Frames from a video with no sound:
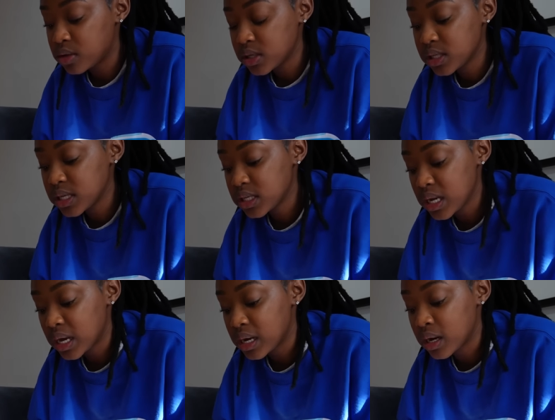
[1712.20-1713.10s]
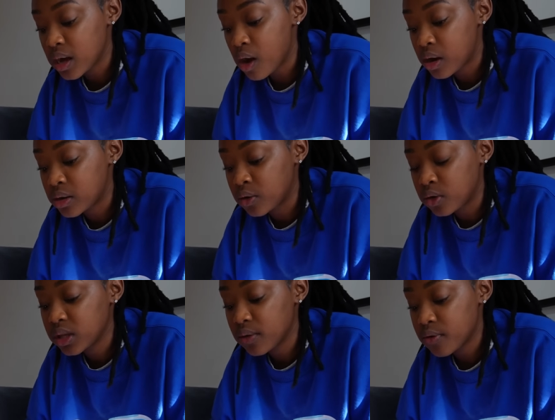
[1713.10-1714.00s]
this tastes like a, a, a
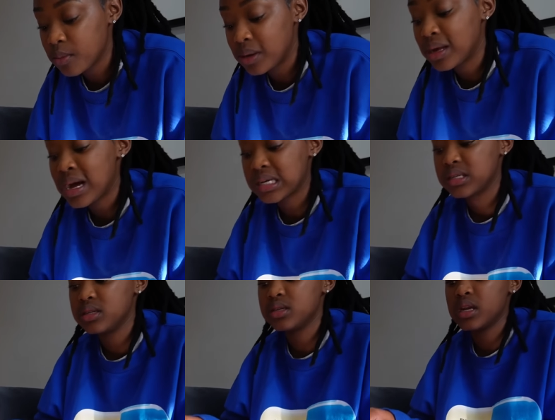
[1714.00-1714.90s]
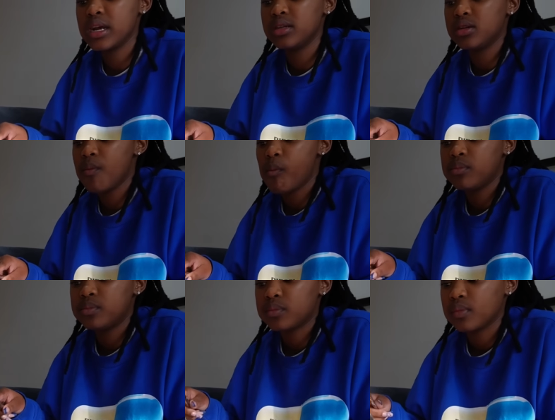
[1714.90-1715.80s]
quarter from Ikasi Street
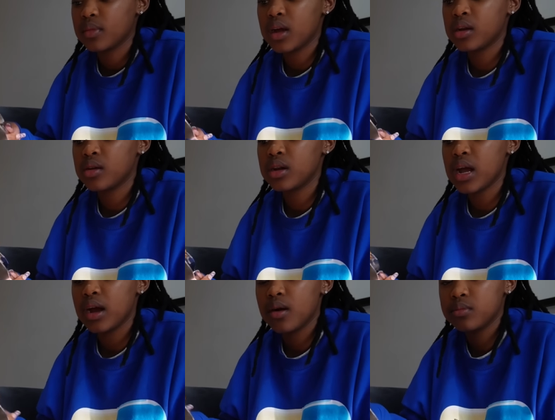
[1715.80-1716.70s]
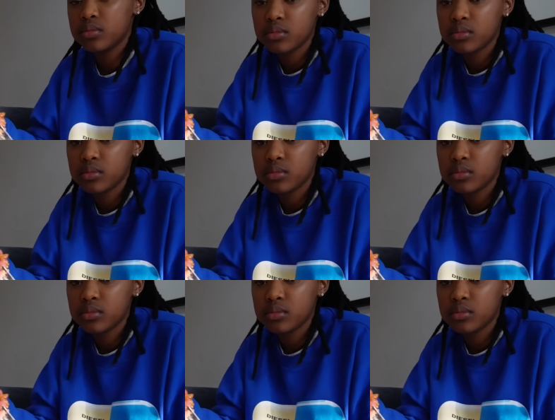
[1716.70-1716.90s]
and not like